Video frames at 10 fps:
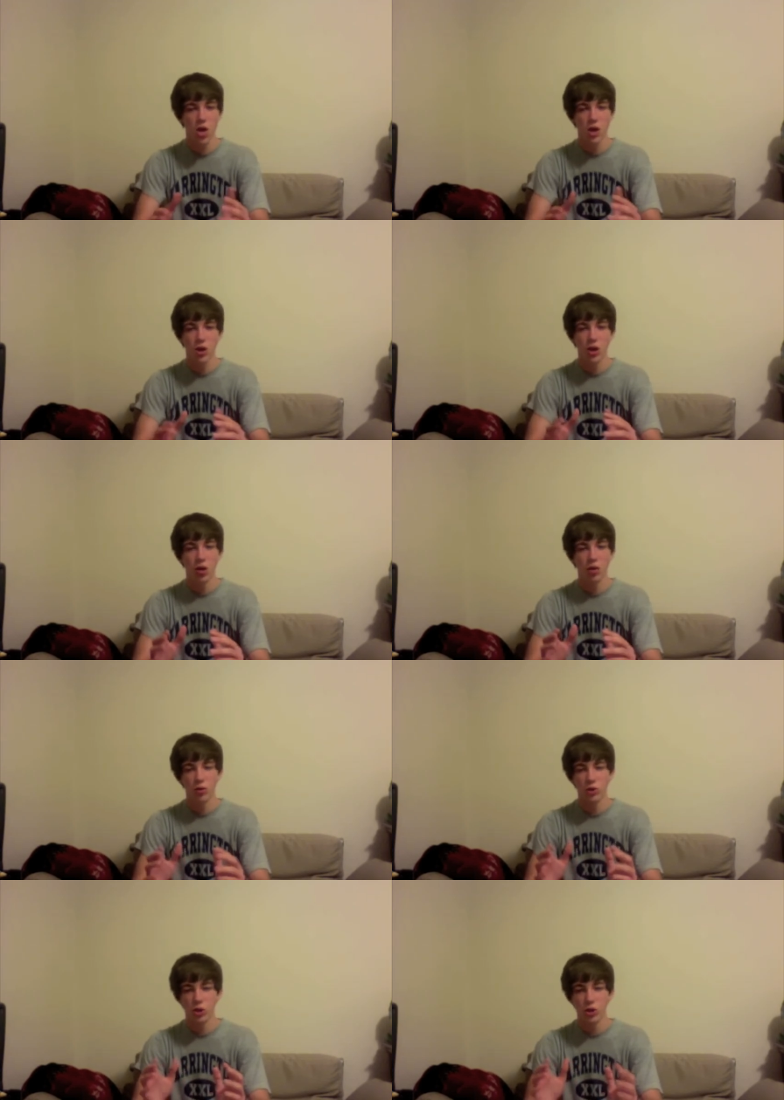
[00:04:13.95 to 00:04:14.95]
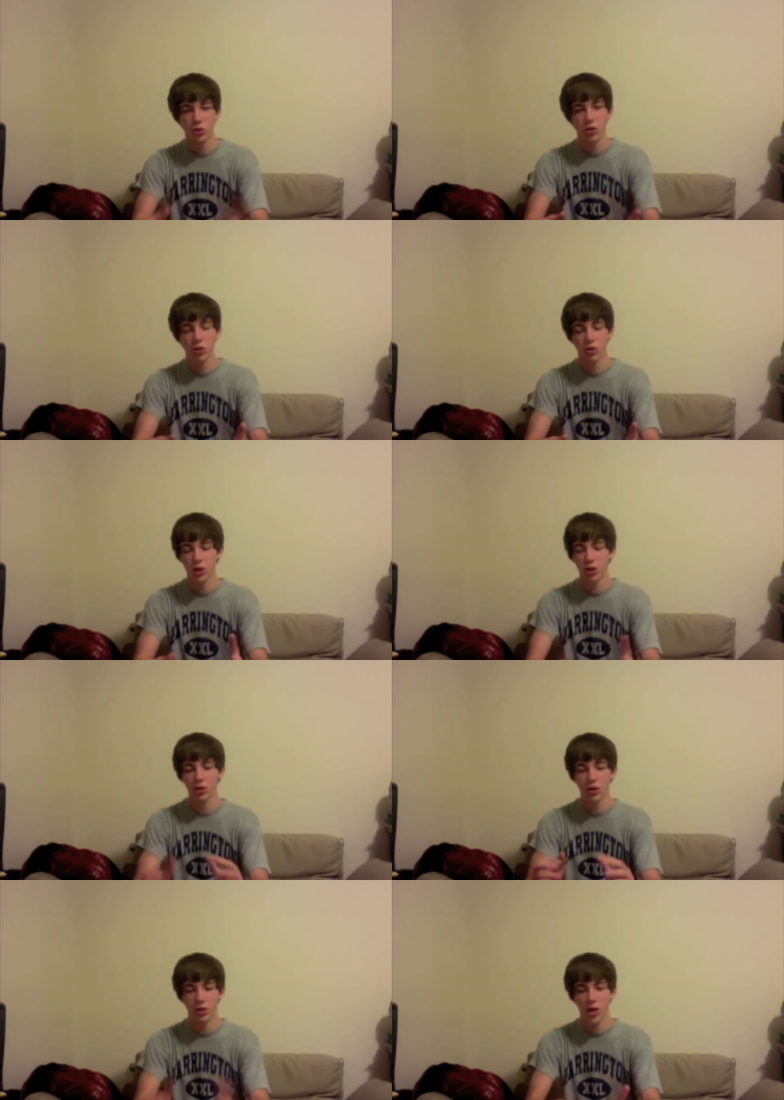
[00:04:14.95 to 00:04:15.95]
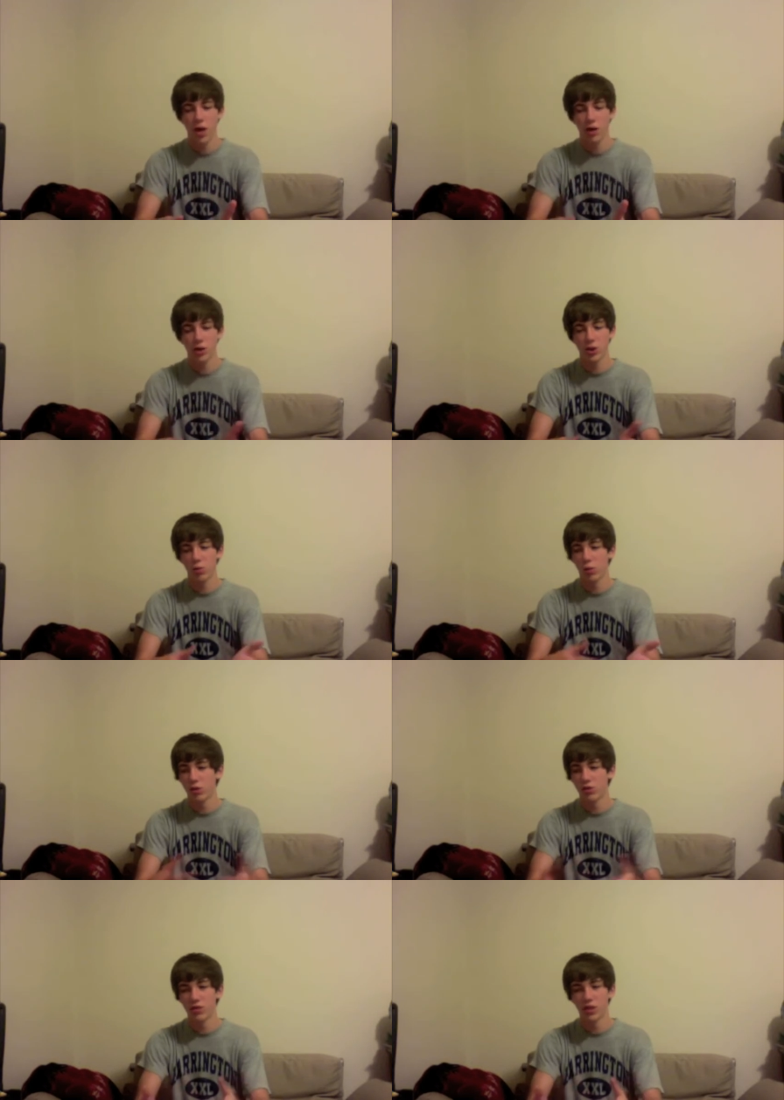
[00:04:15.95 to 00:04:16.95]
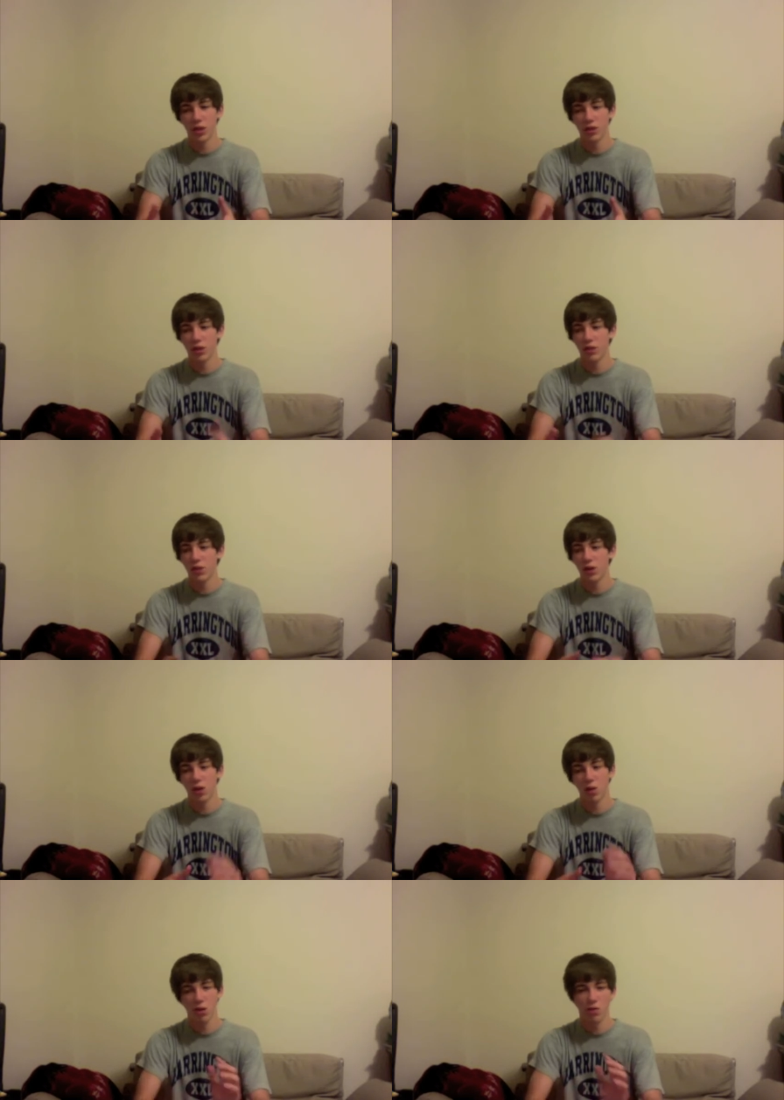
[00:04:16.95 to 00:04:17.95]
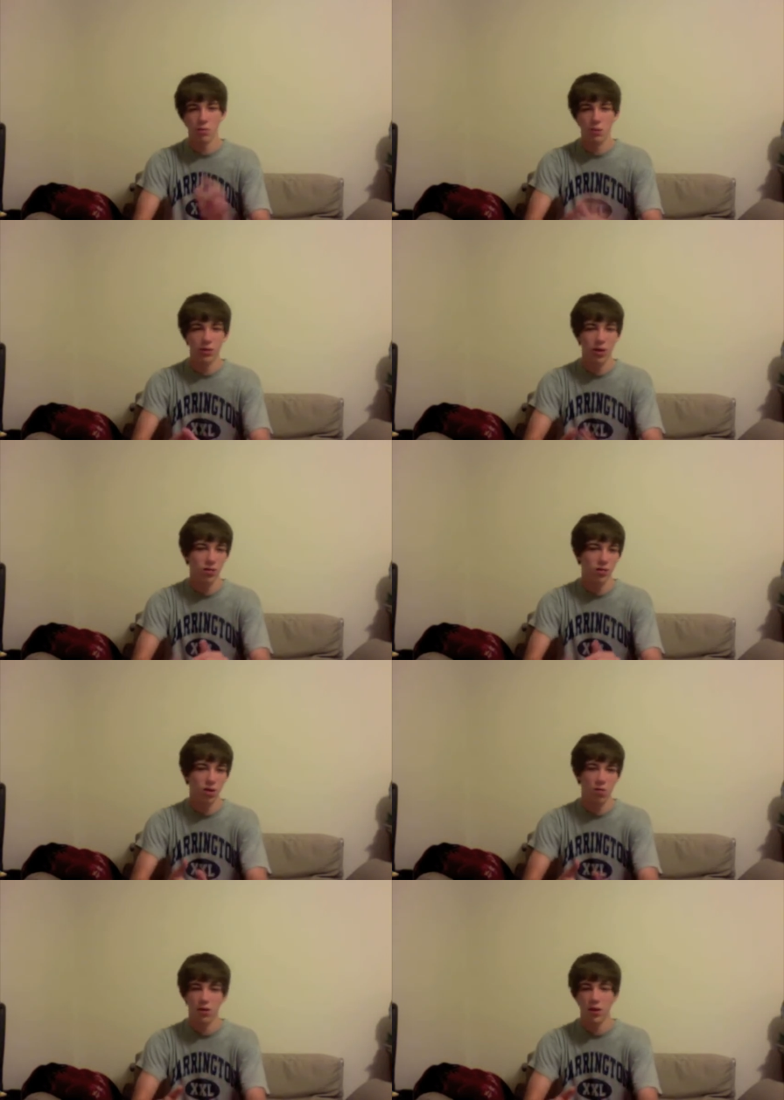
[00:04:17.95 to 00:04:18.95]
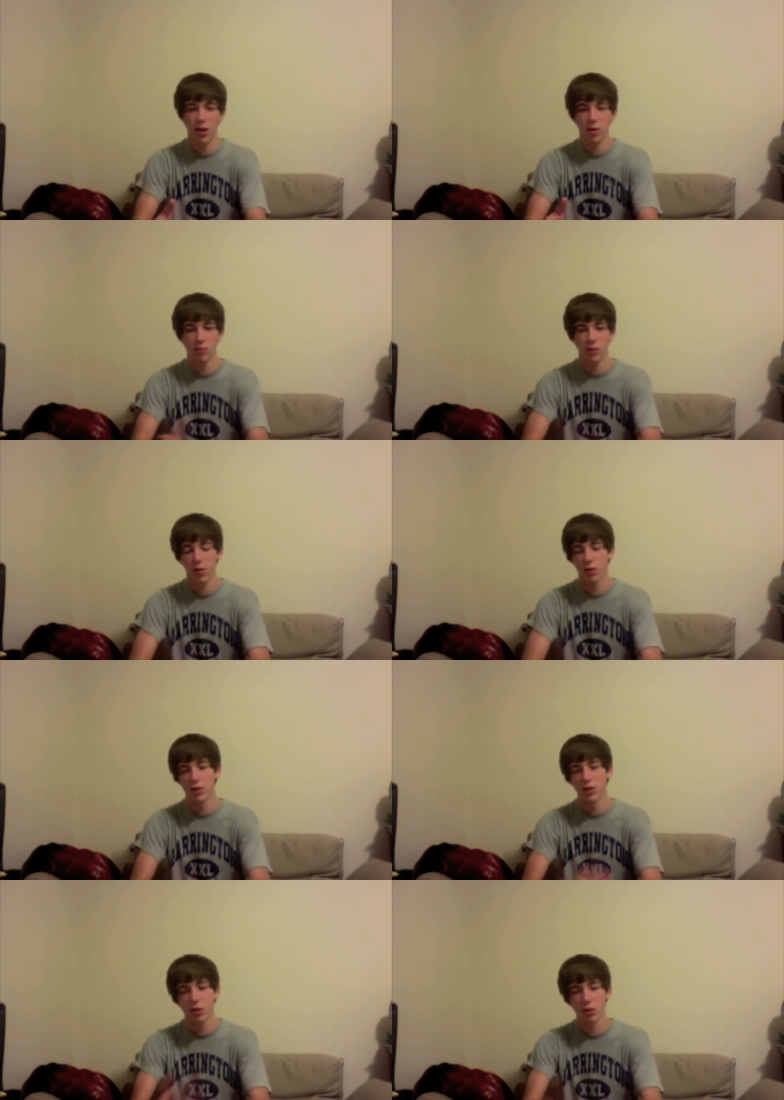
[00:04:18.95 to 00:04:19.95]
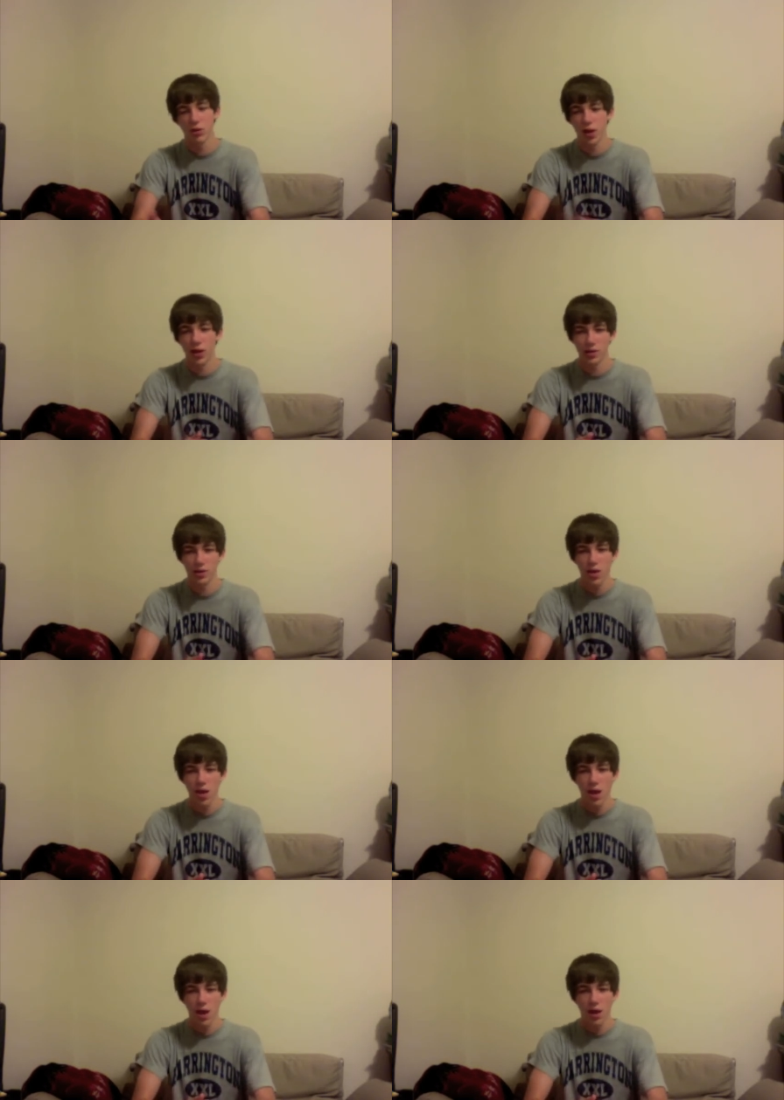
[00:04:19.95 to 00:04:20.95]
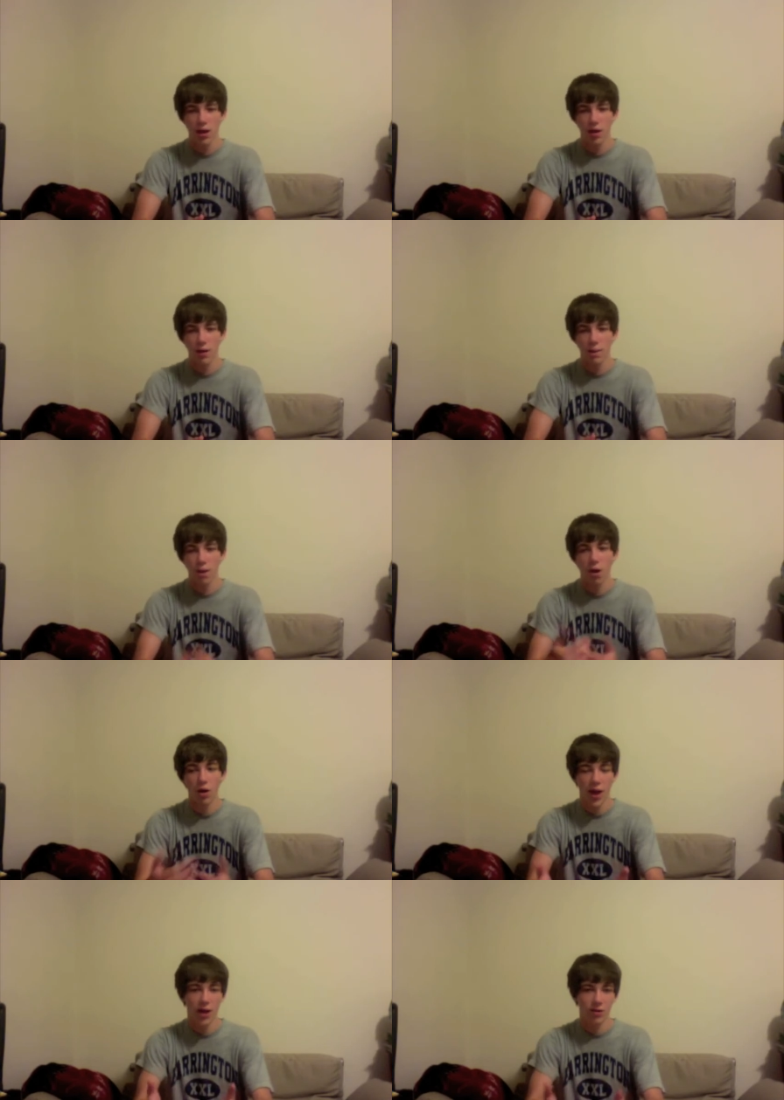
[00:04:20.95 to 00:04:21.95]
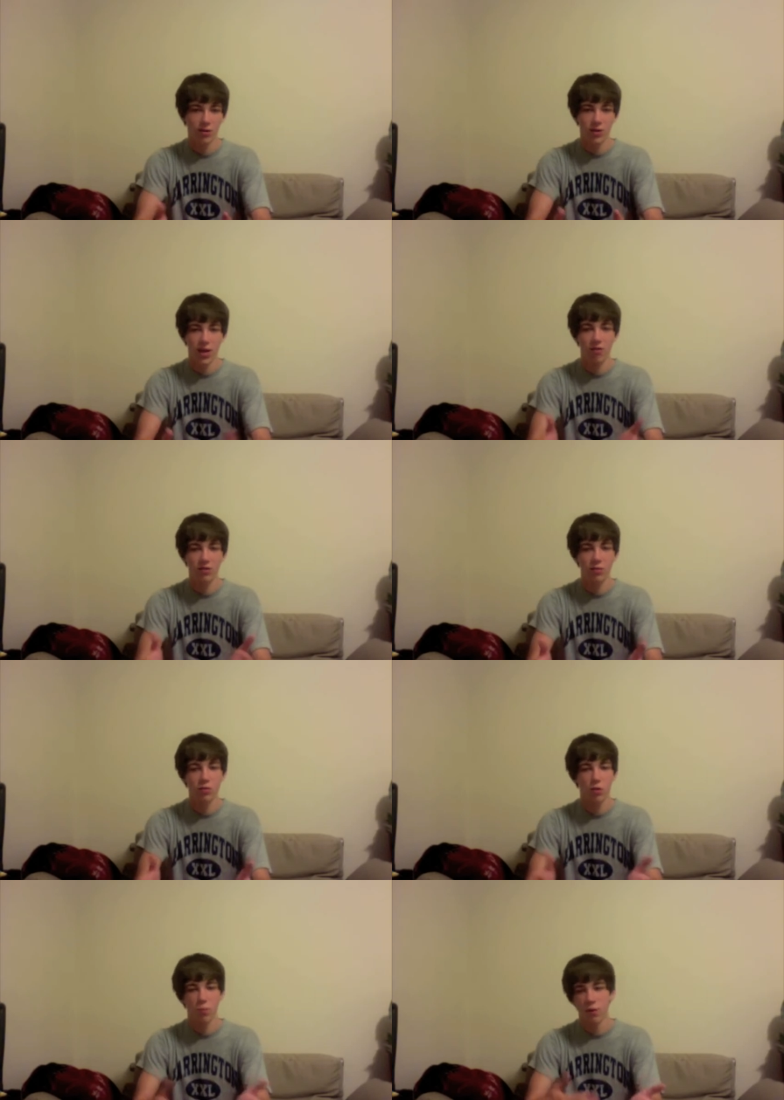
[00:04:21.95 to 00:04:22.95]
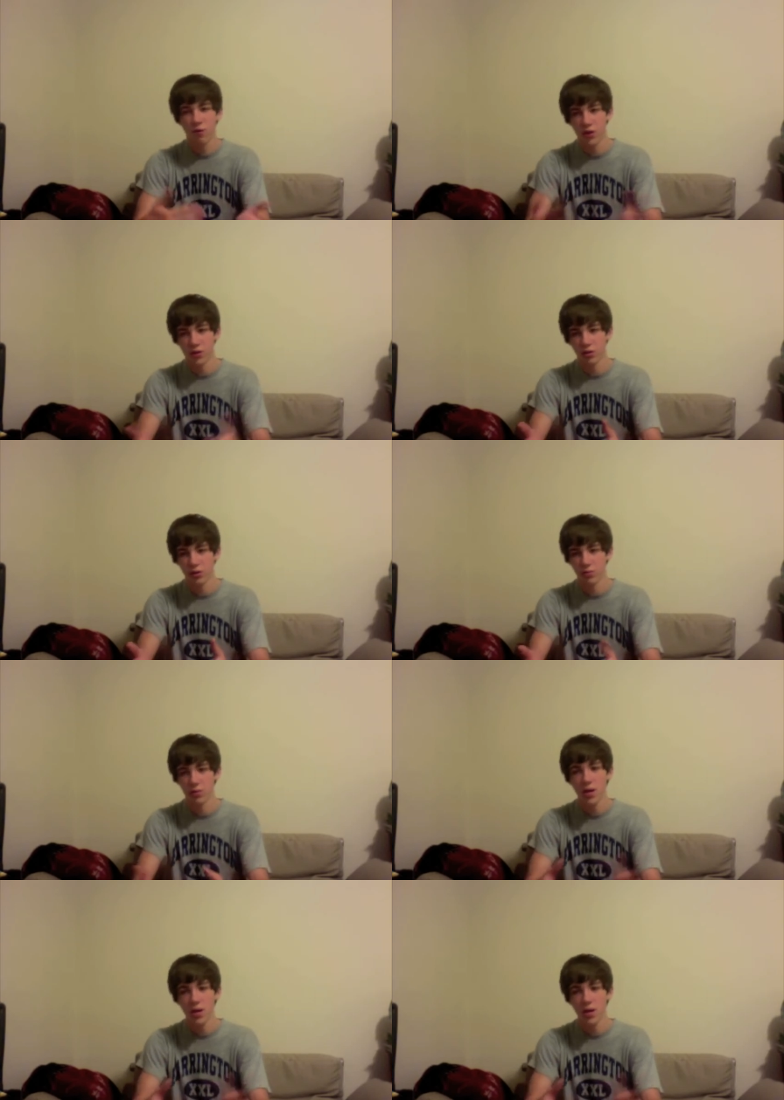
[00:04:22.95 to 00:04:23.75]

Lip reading: you know, just use your skills and your knowledge and what you've seen on TV, you know, whatever. Bill Dance, Kevin Van Dam, Skeet Reese, all those guys aren't actors. They have some sort of professionalism